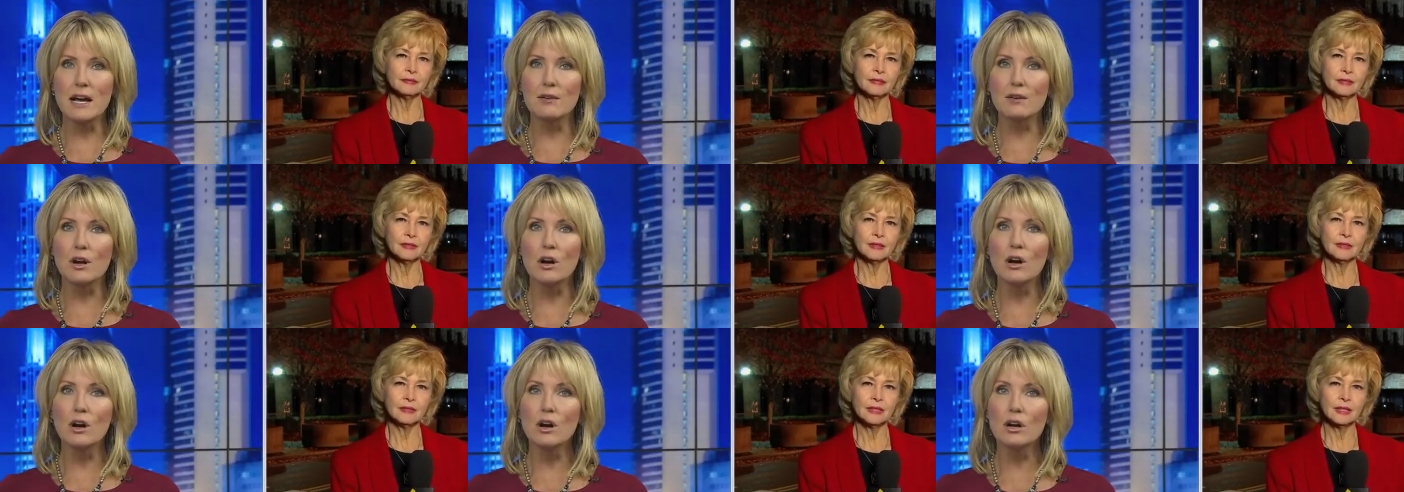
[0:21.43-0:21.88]
Speaker 1: it
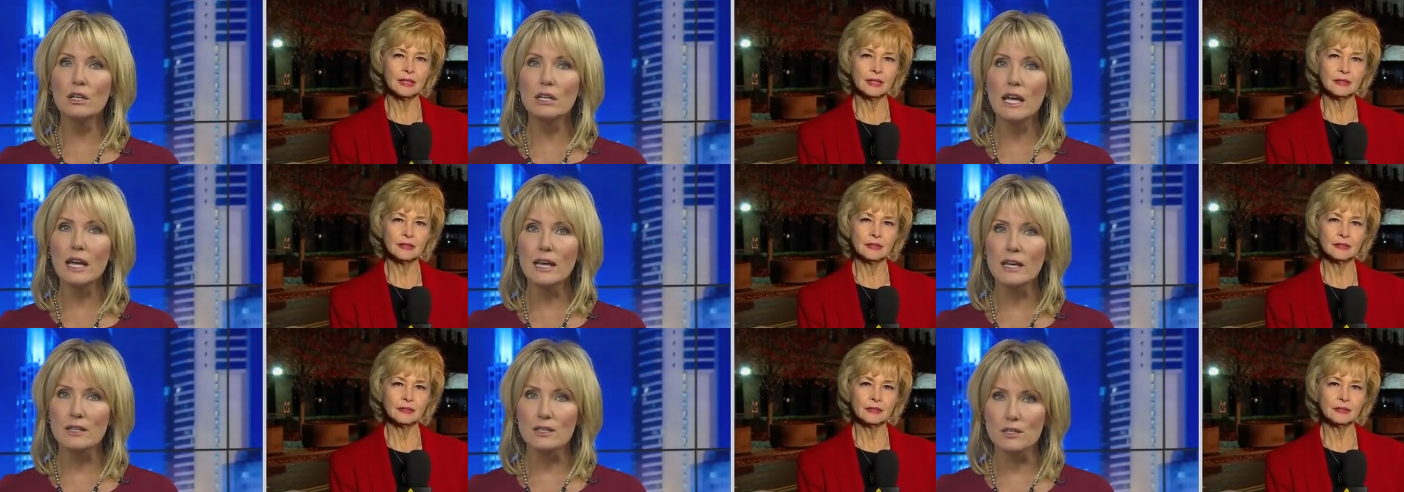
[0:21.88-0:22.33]
all
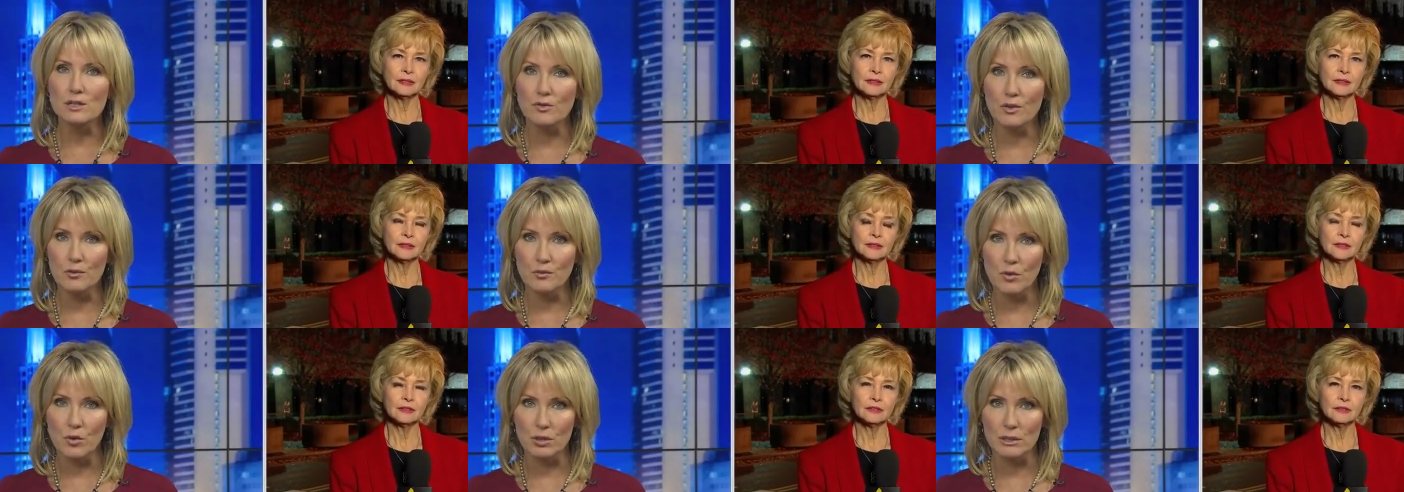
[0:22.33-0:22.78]
ends for
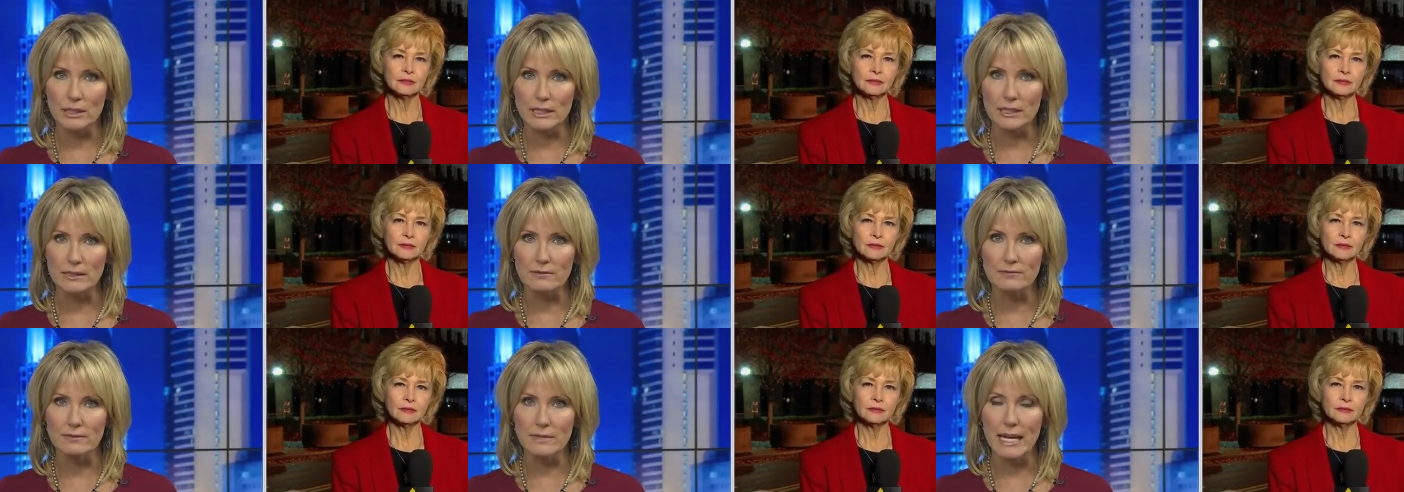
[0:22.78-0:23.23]
Moreland.
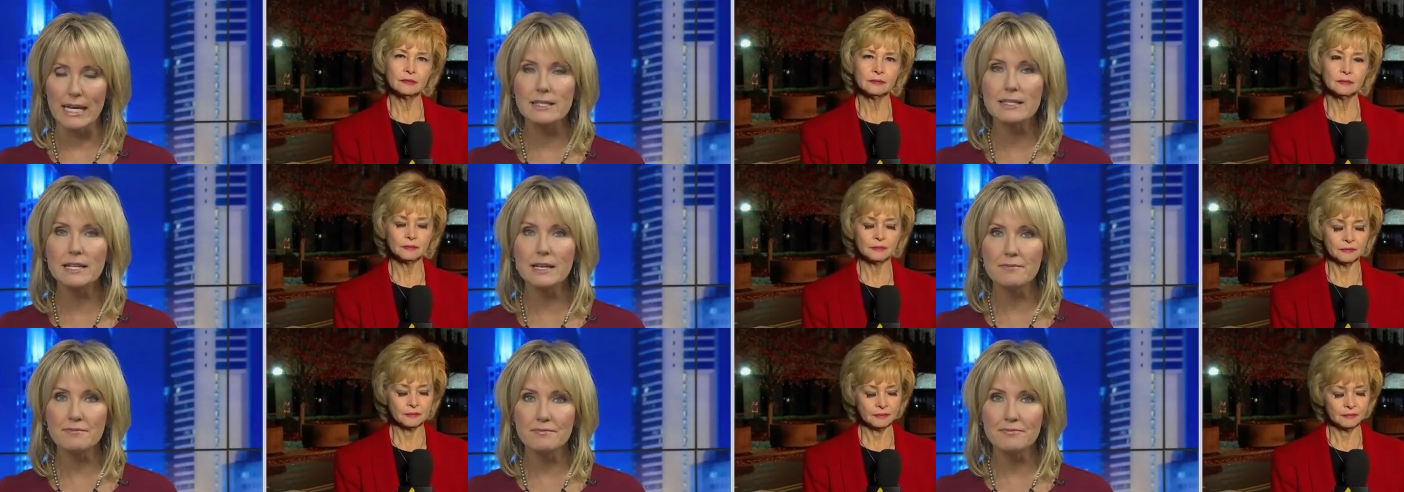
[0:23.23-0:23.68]
Nancy?